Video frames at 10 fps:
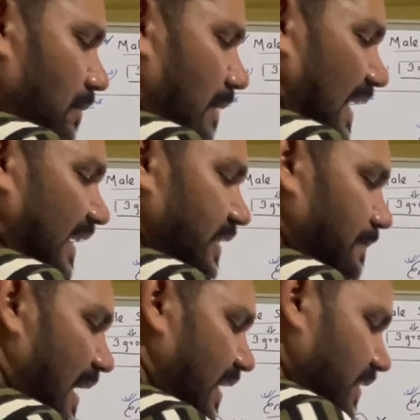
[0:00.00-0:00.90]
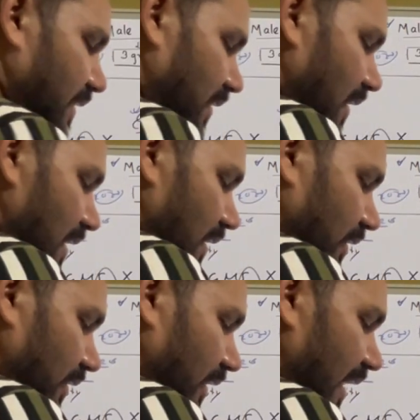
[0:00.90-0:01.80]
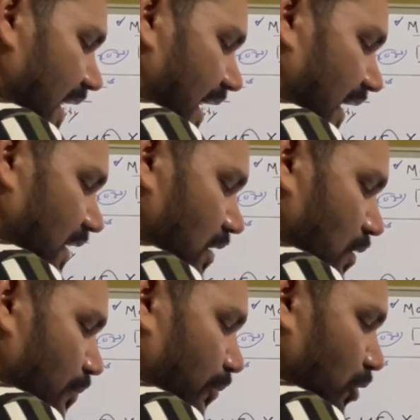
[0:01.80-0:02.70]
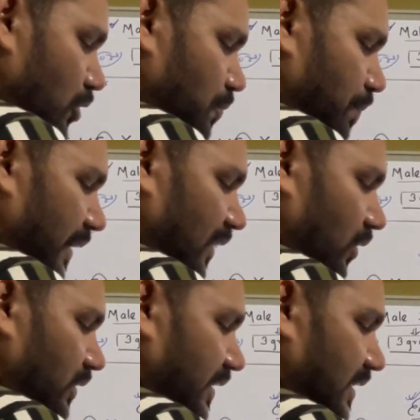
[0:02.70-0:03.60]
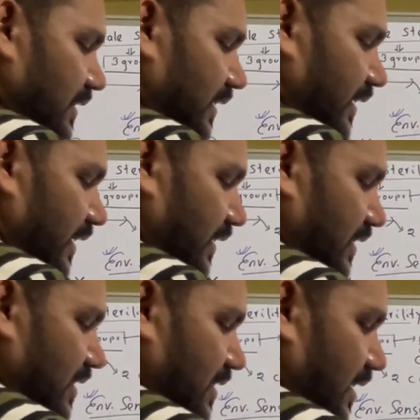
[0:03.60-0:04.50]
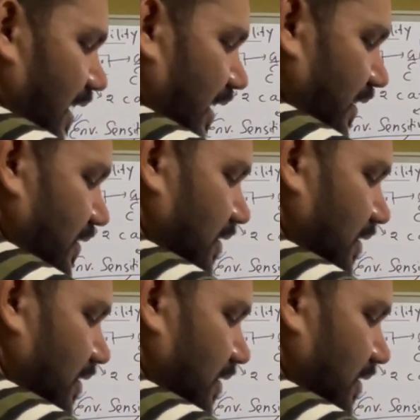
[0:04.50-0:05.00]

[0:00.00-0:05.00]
Barnes bar gene, they are phosphinothricin resistant.